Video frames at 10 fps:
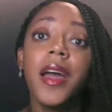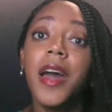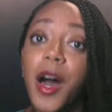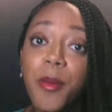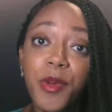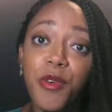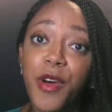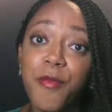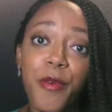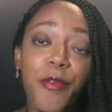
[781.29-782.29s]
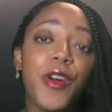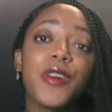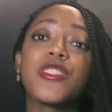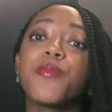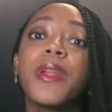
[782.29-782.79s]
Come November
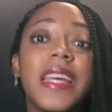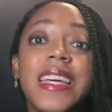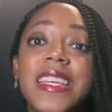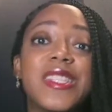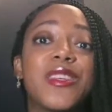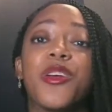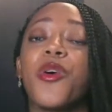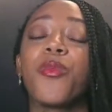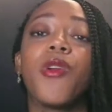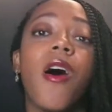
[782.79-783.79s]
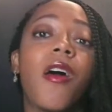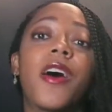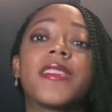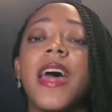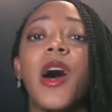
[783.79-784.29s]
1st, please, log
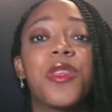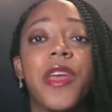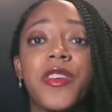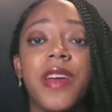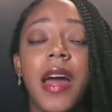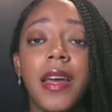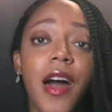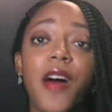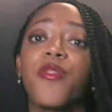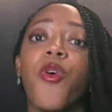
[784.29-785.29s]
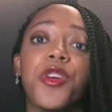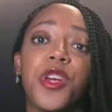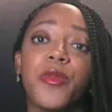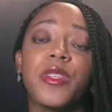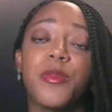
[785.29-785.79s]
on to healthcare.gov or
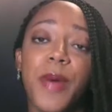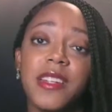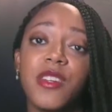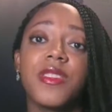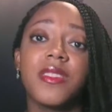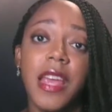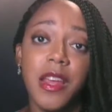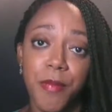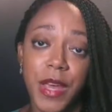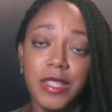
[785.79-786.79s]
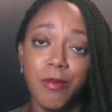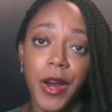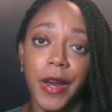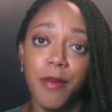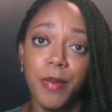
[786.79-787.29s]
your respective state-based
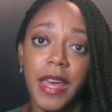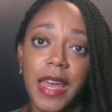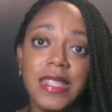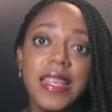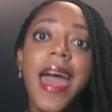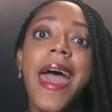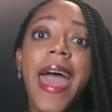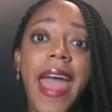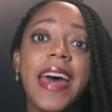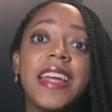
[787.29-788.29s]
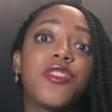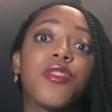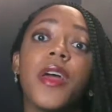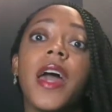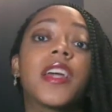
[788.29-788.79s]
marketplace
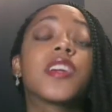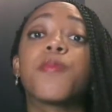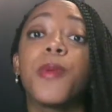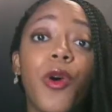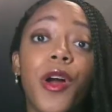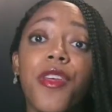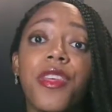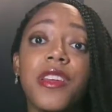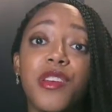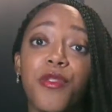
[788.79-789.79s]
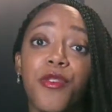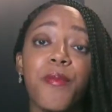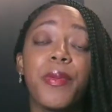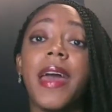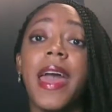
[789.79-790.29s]
and explore the
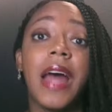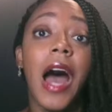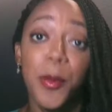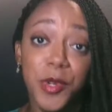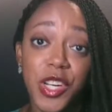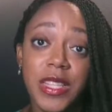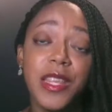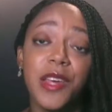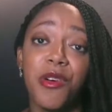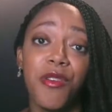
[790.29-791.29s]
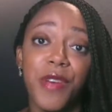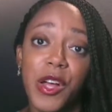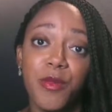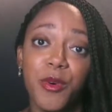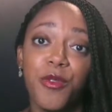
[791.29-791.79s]
different plan options that are
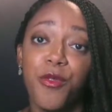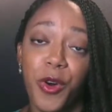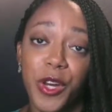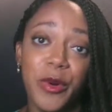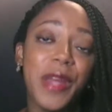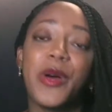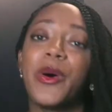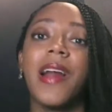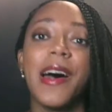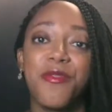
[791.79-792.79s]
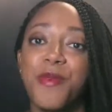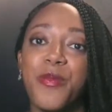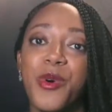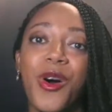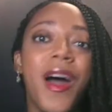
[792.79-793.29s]
available for you. I know a lot of
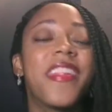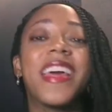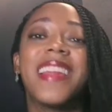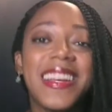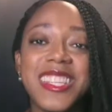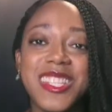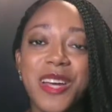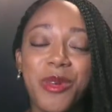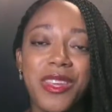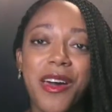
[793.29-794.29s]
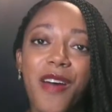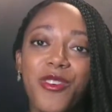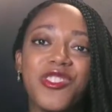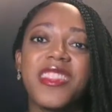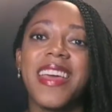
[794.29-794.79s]
people, they like to stick with the
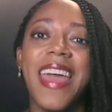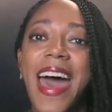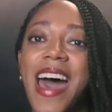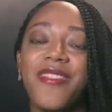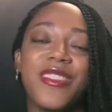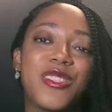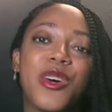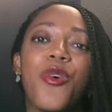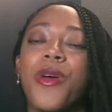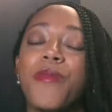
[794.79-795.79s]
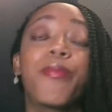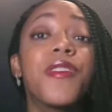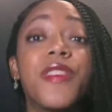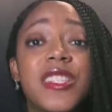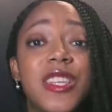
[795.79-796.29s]
coverage that they have. And so in
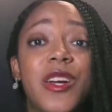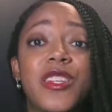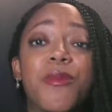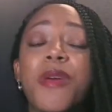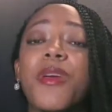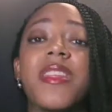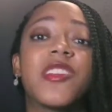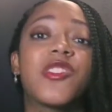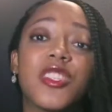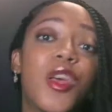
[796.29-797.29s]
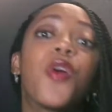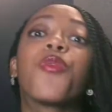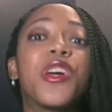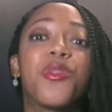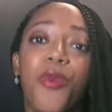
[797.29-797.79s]
previous years, maybe they just
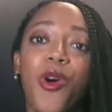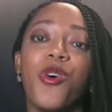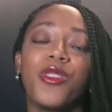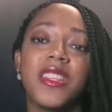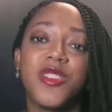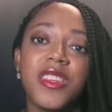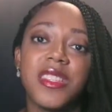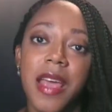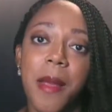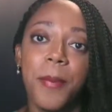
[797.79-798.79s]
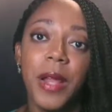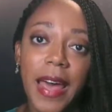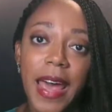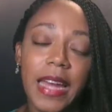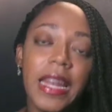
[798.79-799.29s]
re-enrolled into the same
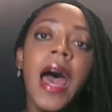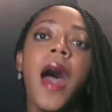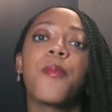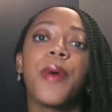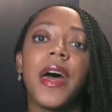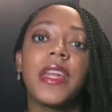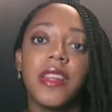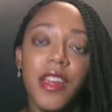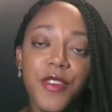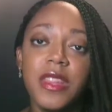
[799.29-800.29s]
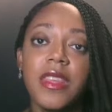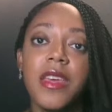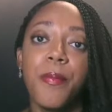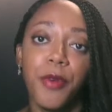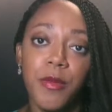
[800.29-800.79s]
plan. But given
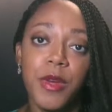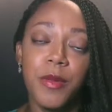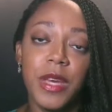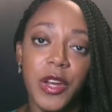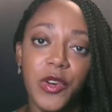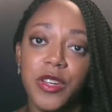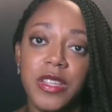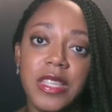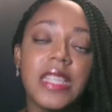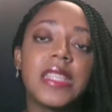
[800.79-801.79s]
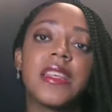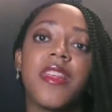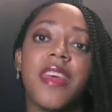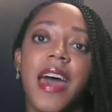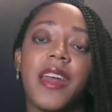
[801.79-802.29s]
the premium increases
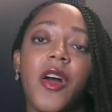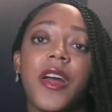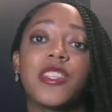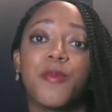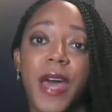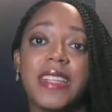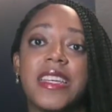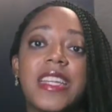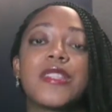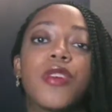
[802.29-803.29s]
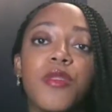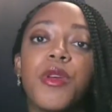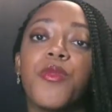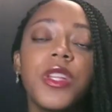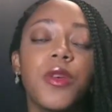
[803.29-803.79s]
that are expected, it's going to
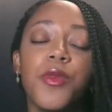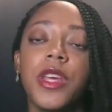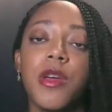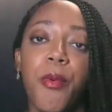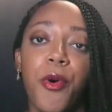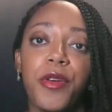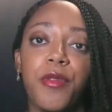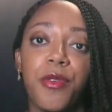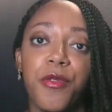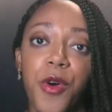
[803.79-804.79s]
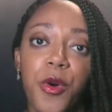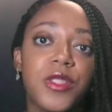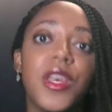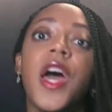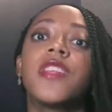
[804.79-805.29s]
be really, really important for
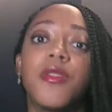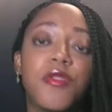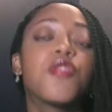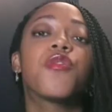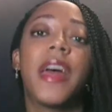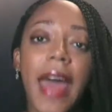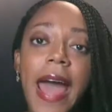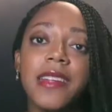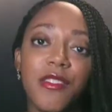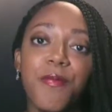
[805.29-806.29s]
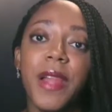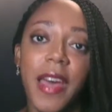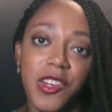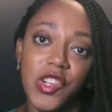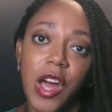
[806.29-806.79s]
folks to do that active
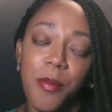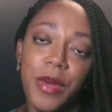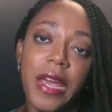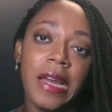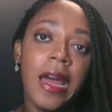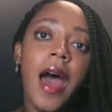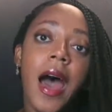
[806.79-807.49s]
plan shopping.